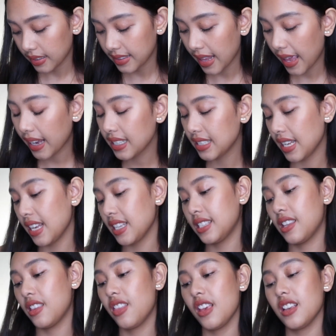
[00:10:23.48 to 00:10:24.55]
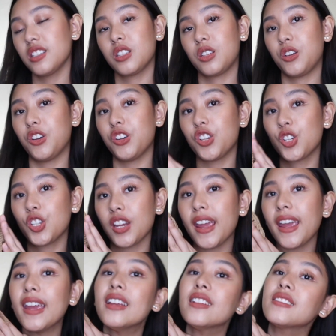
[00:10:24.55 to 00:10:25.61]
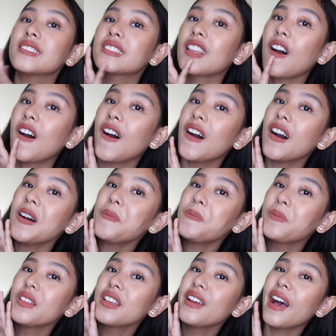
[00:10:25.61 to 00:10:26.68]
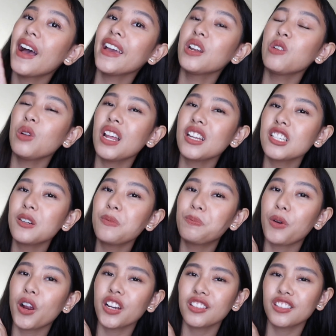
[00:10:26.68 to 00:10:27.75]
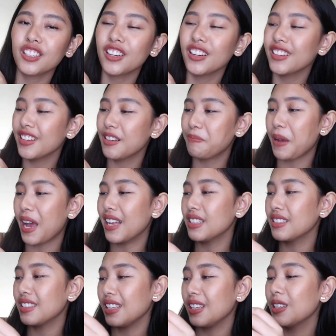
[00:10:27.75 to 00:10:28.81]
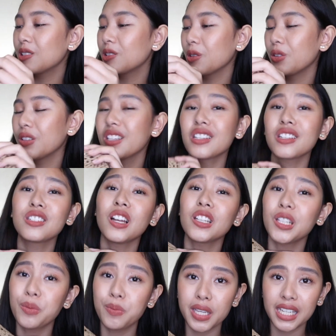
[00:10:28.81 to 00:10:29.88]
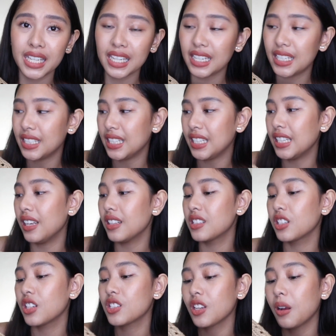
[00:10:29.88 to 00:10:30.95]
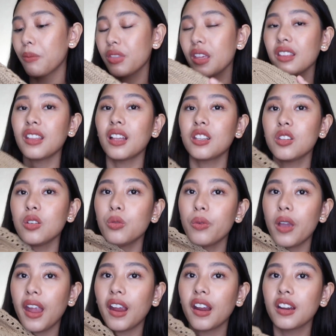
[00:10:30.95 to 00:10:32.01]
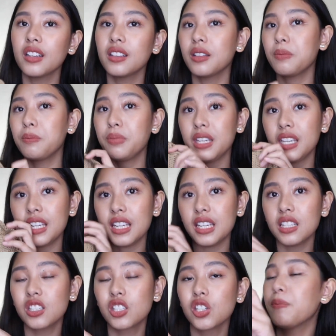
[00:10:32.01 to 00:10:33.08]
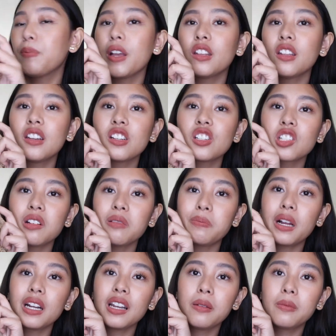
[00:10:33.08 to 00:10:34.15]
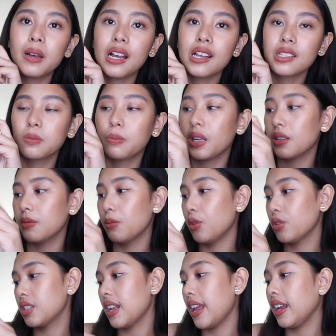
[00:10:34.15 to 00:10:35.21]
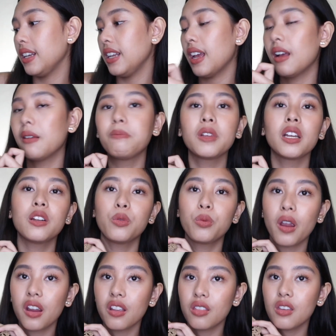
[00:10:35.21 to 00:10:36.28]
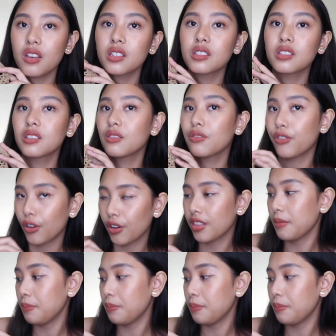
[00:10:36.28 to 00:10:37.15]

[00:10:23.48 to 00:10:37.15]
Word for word: Next is this crochet top. And wala siyang partner na panty. So, this is not a bikini. It's just something that you wear in the beach. Pwede rin siyang panglabas, but most likely, I'm gonna wear this for the